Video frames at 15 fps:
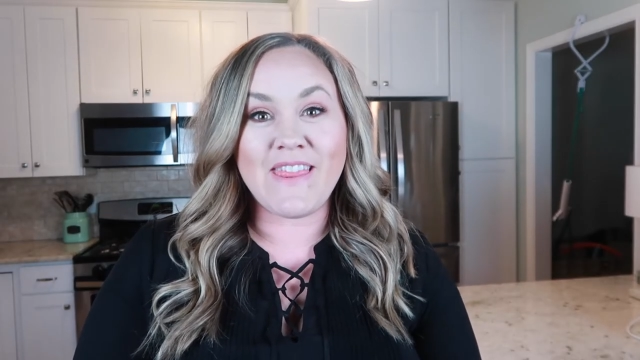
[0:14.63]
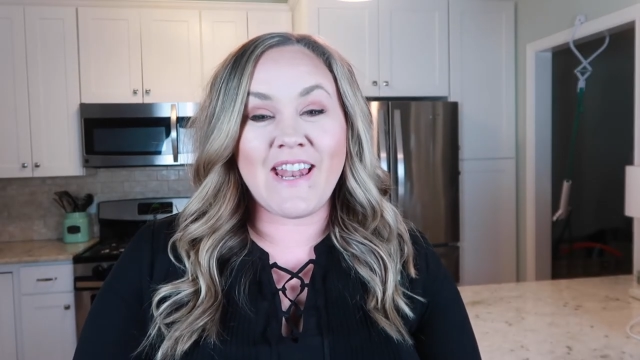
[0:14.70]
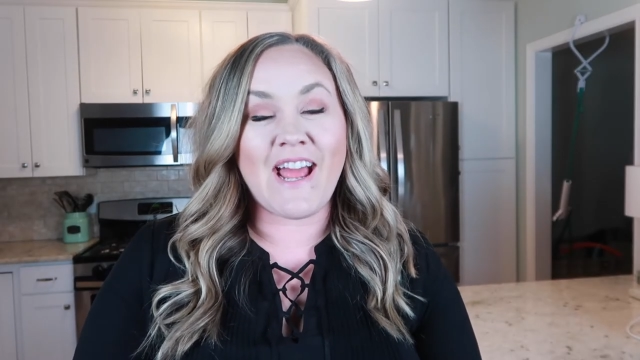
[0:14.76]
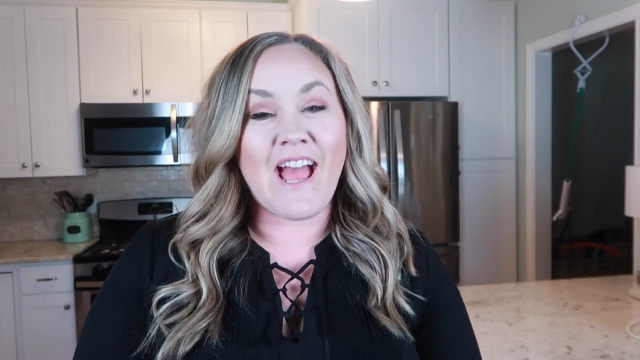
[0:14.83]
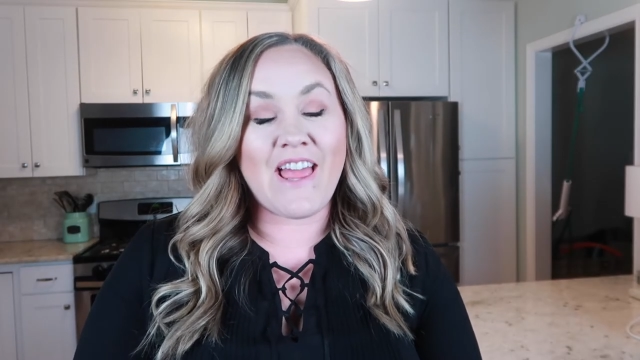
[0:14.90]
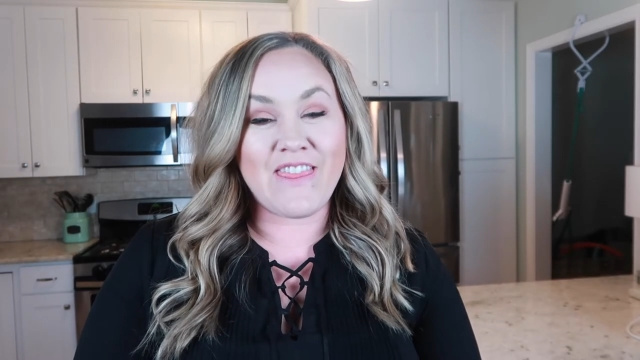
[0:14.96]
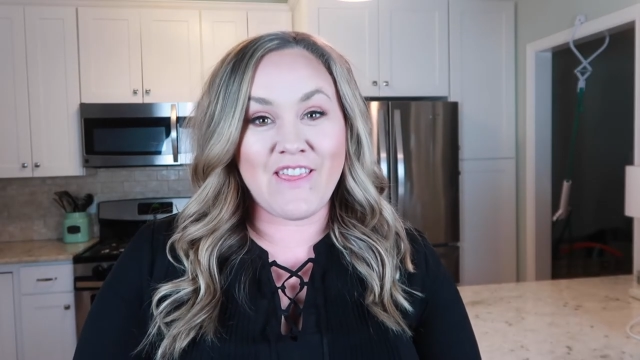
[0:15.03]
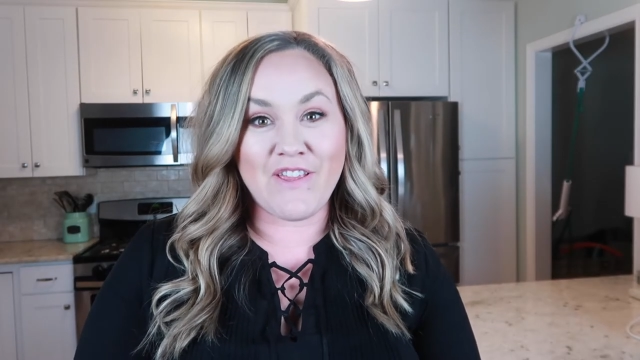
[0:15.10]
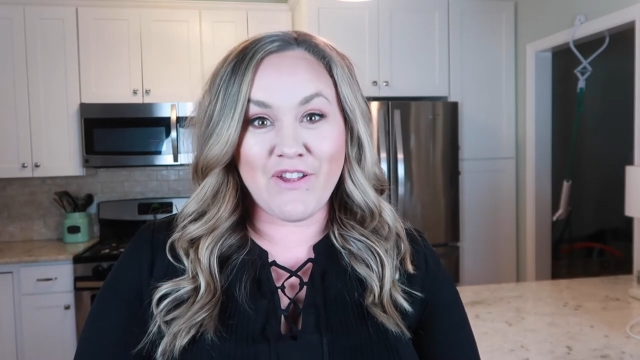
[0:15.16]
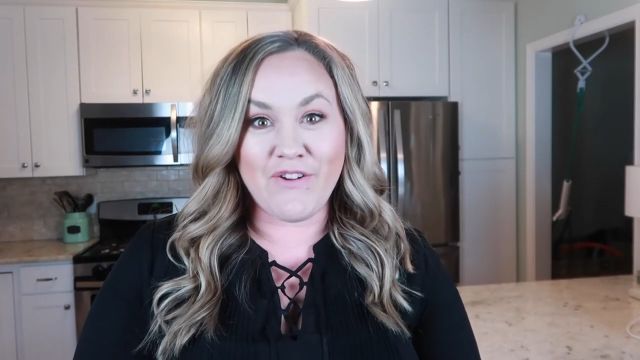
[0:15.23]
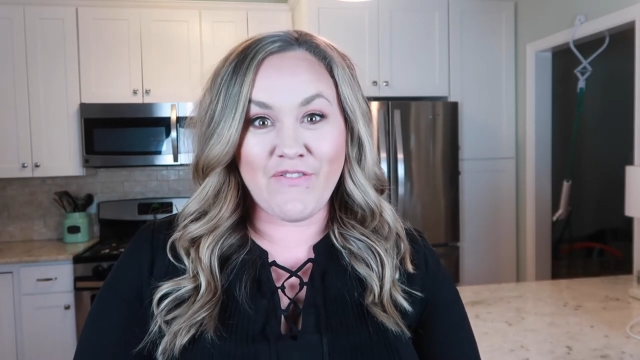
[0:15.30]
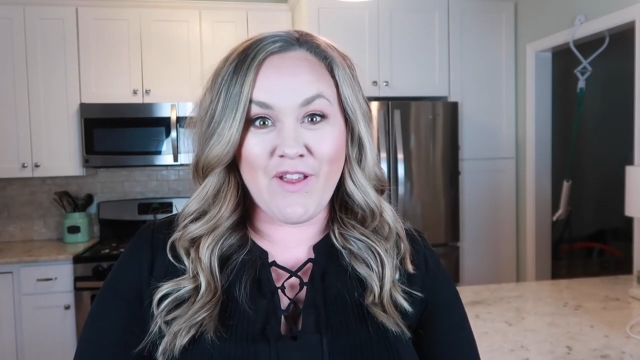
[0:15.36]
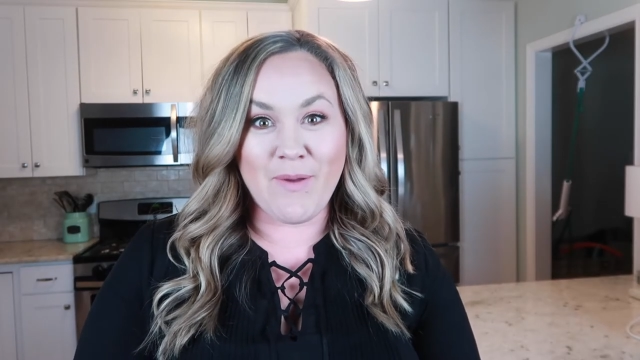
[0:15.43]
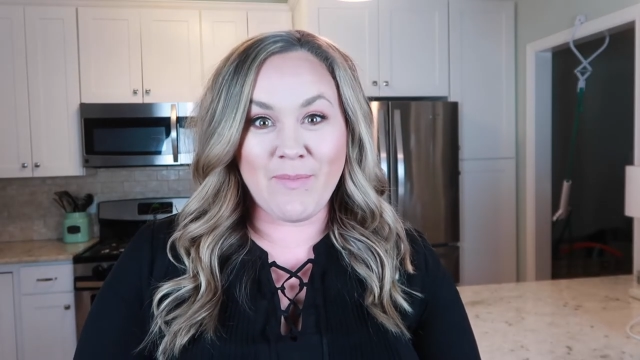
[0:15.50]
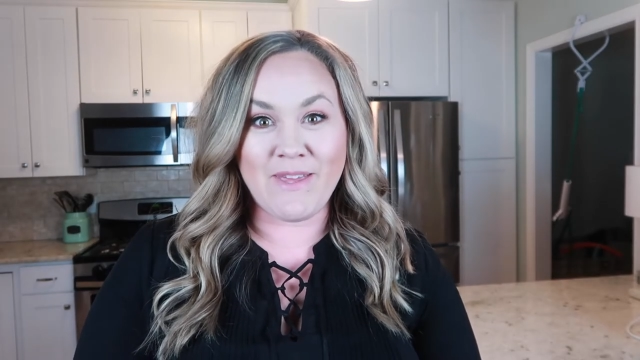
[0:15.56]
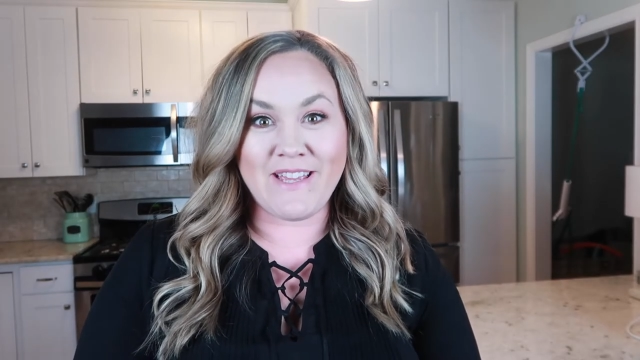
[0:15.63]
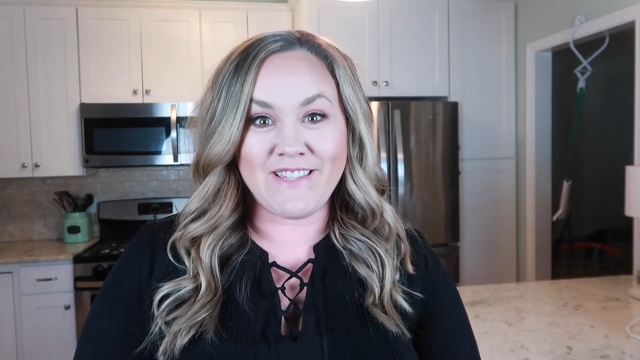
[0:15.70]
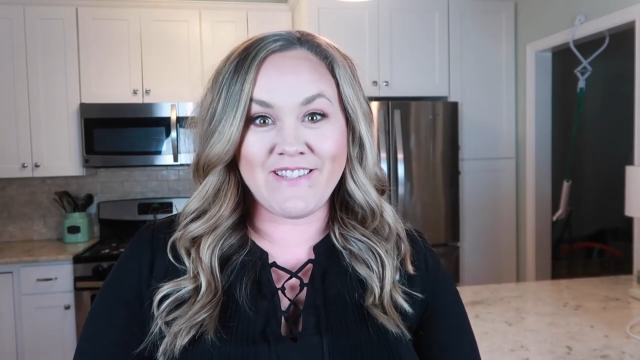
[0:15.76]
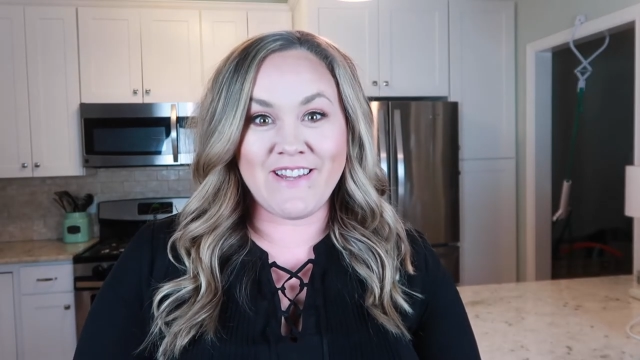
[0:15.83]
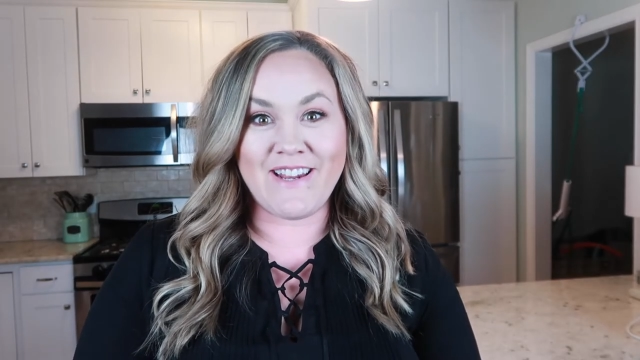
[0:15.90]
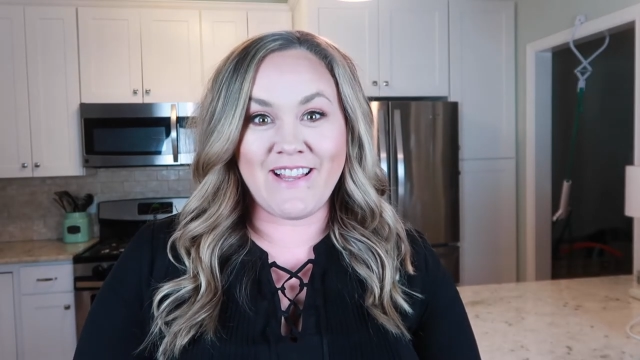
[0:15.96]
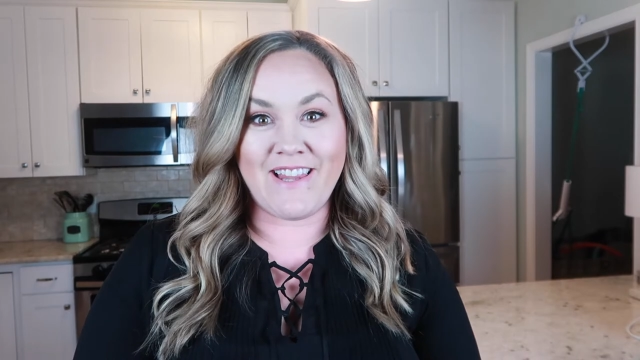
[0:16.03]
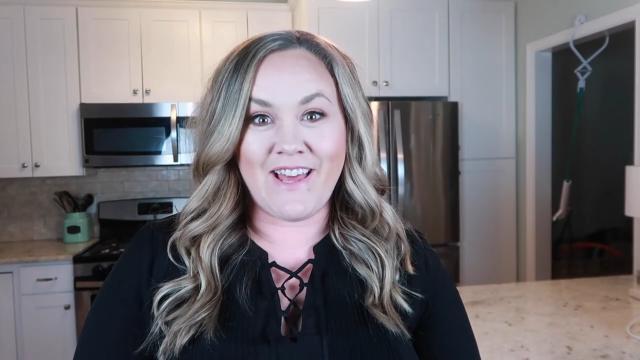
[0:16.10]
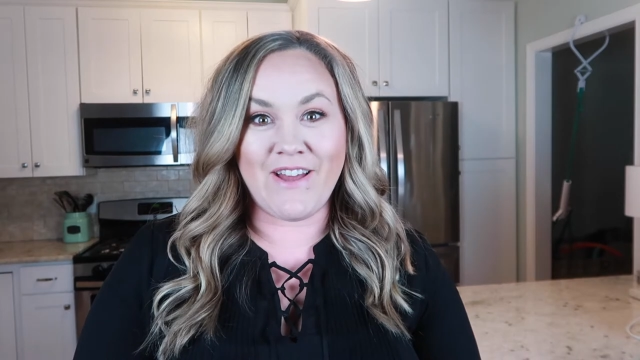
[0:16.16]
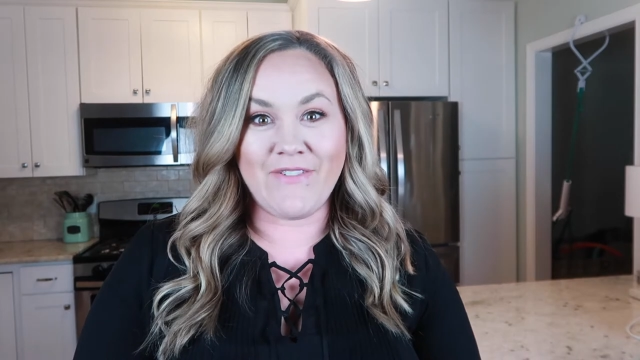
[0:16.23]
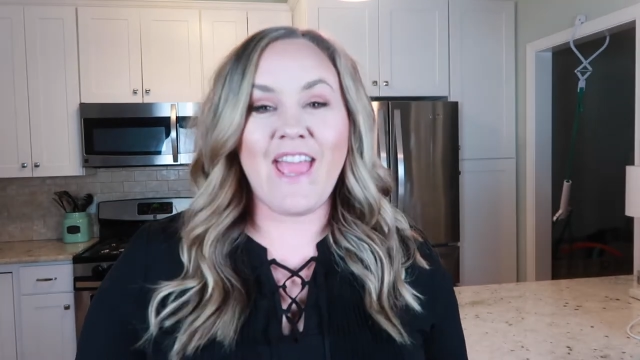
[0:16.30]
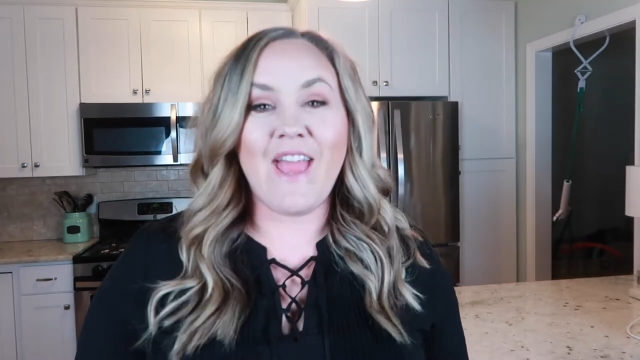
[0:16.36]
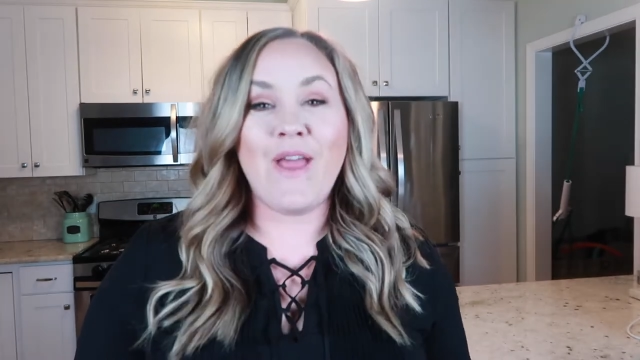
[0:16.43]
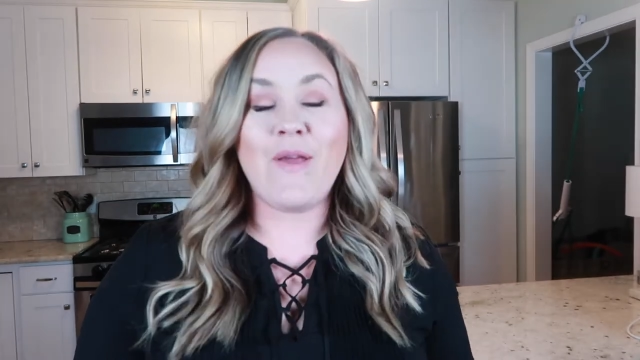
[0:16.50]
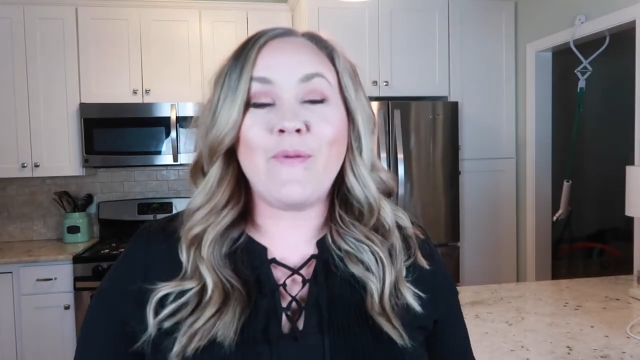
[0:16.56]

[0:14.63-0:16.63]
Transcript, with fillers: that I think your family is gonna love.